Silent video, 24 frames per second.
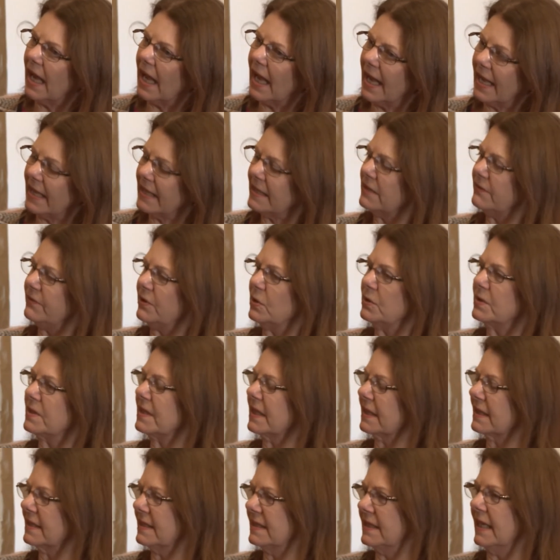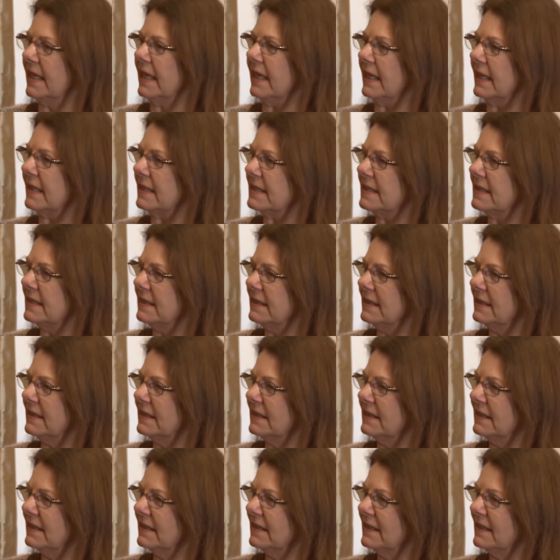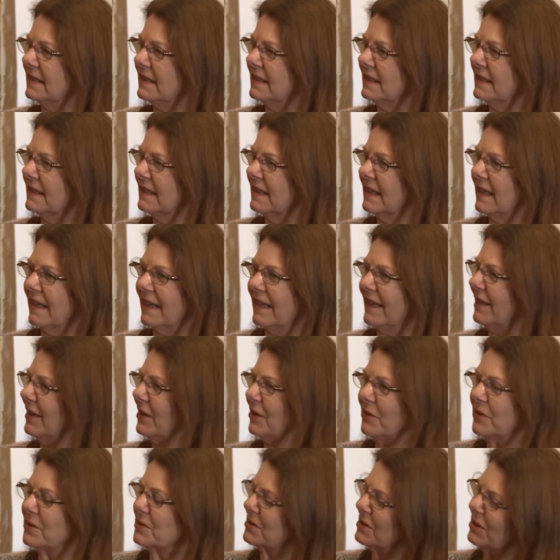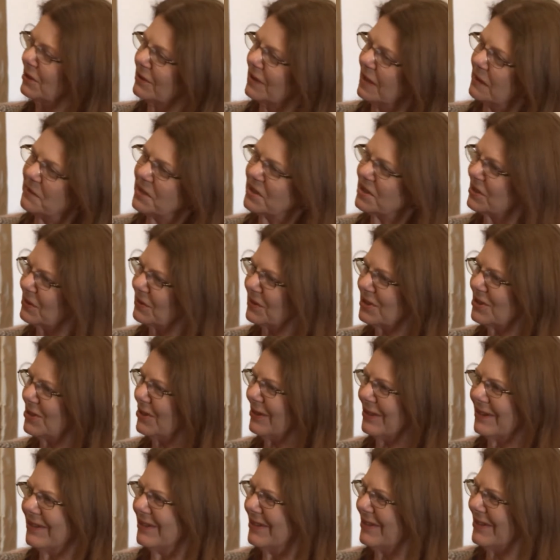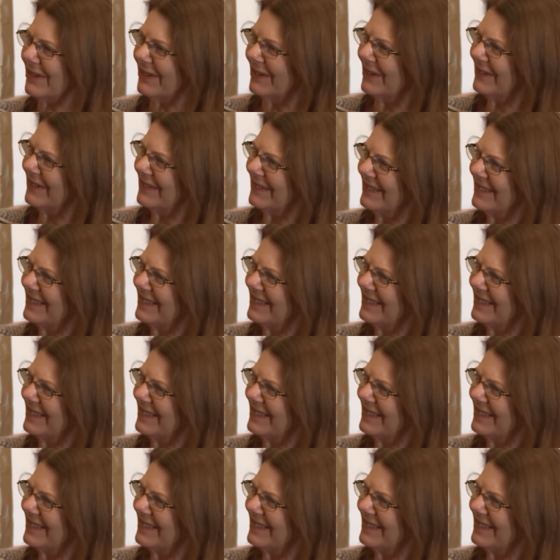And if you succeed, you know, there's no limit to what you can do.